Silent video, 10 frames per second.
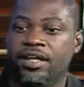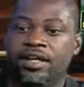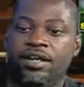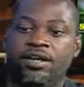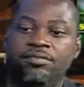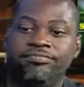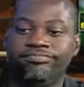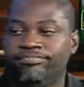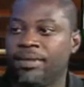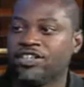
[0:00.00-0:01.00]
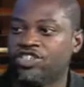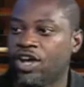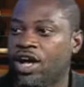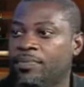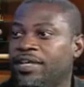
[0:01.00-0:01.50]
uh, my
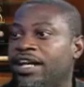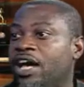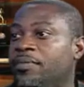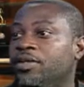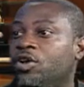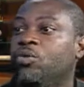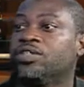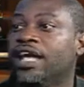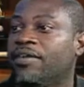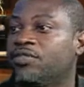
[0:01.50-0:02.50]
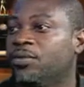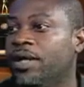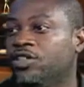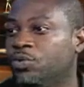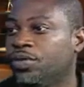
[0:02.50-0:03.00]
job didn't allow me to coach after
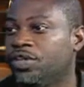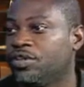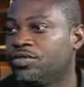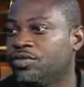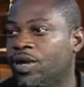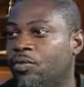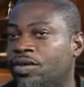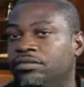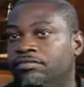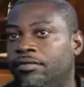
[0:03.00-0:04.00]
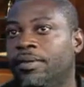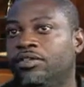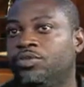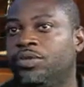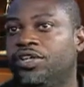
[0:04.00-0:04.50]
about three years. So I went
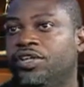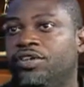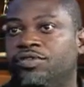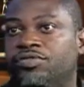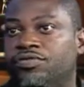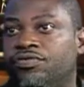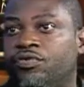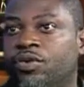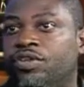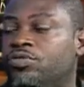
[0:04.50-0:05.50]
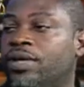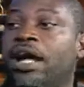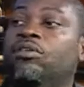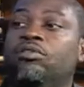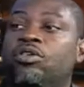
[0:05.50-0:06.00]
about three years, four years
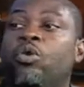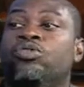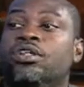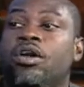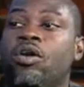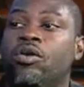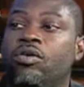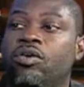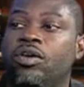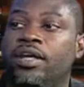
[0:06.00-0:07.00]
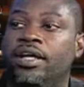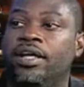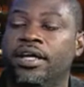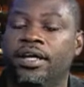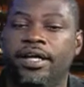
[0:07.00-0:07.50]
without coaching at all.
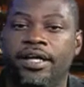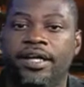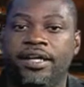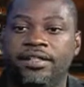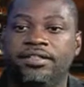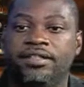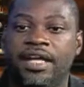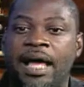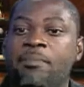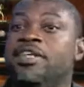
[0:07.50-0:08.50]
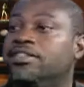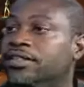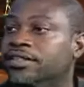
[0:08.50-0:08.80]
And I missed it.